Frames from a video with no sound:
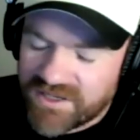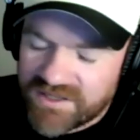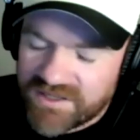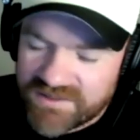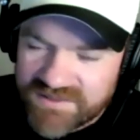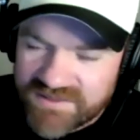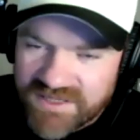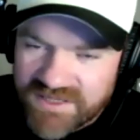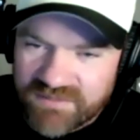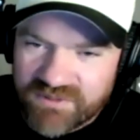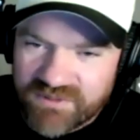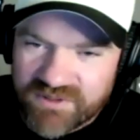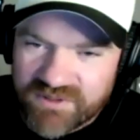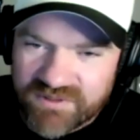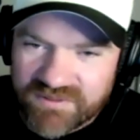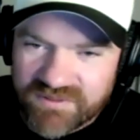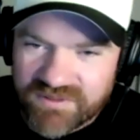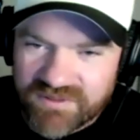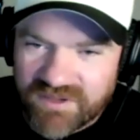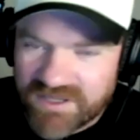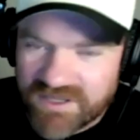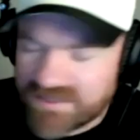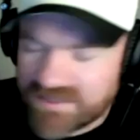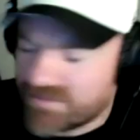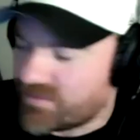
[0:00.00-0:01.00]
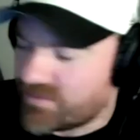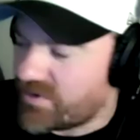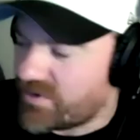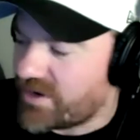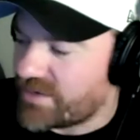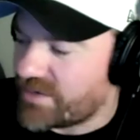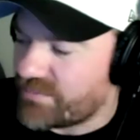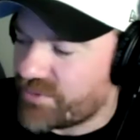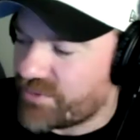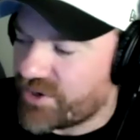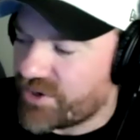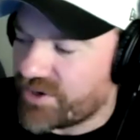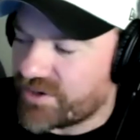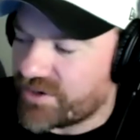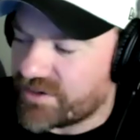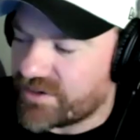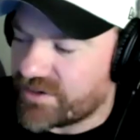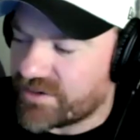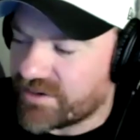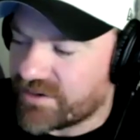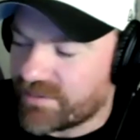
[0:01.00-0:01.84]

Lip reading: Same with likes of Ryan Burton.